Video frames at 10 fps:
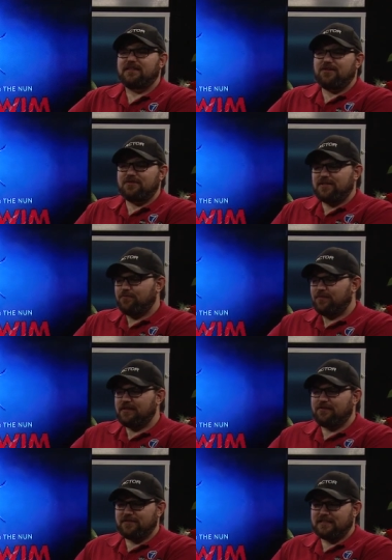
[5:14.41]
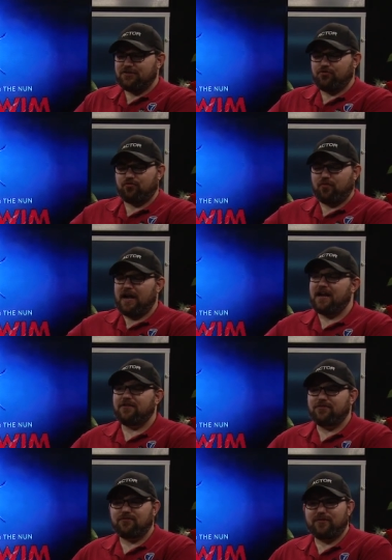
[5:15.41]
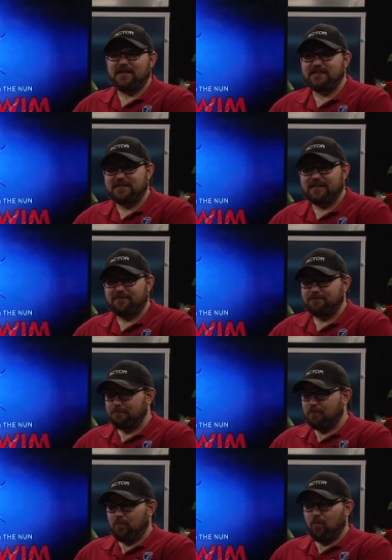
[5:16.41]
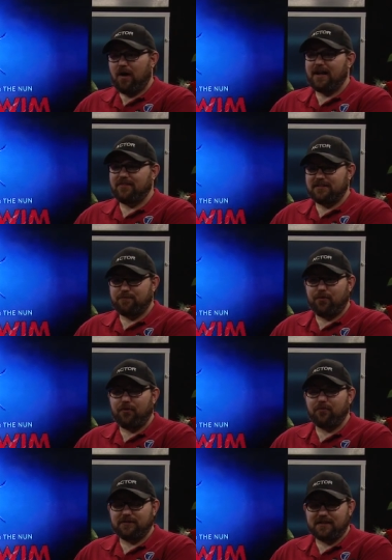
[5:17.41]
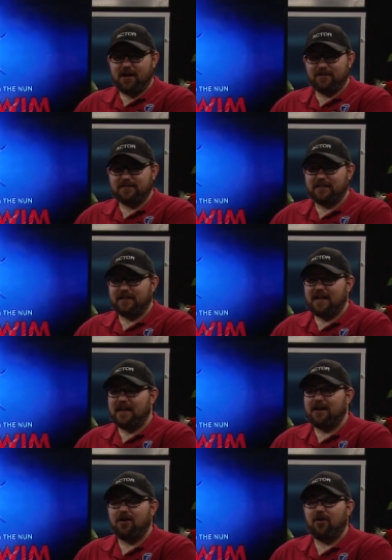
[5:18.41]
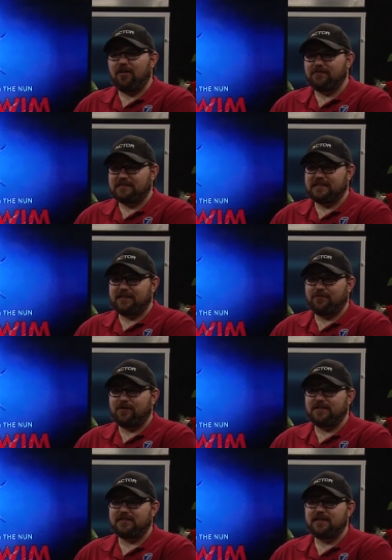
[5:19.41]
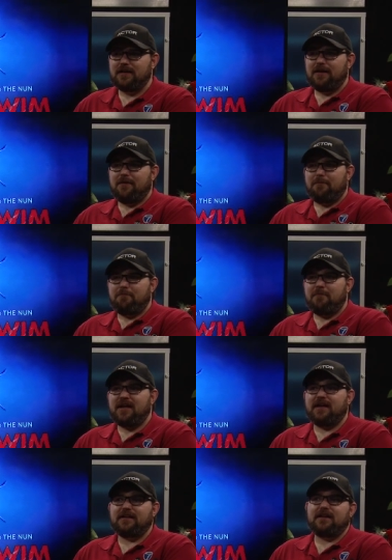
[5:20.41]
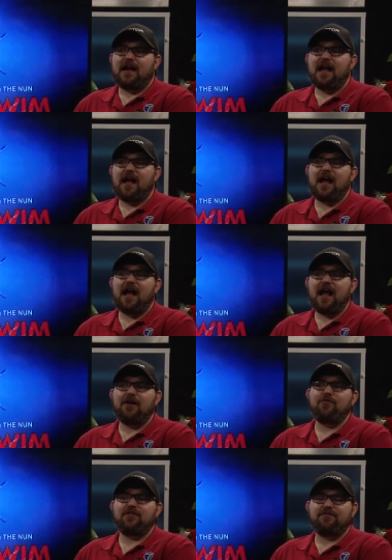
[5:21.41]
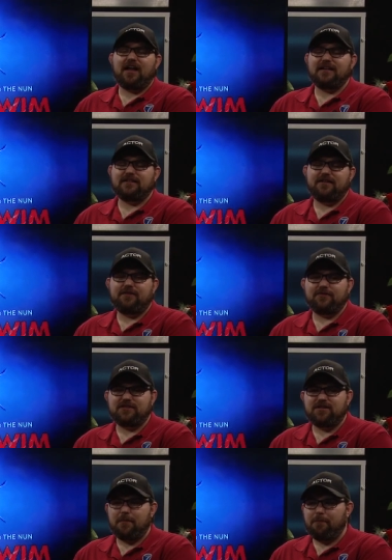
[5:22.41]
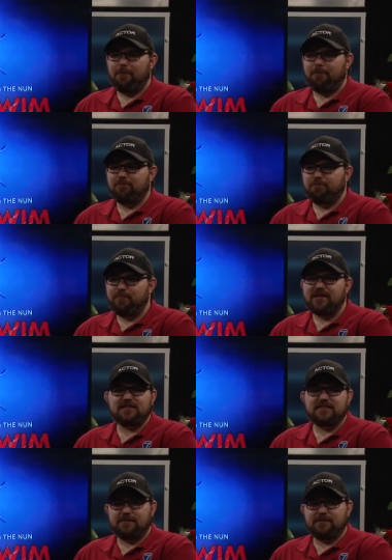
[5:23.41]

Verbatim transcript: there was some there was this grander reason why this pool was haunted and I, all i was thinking was man i would have liked it if it was a bit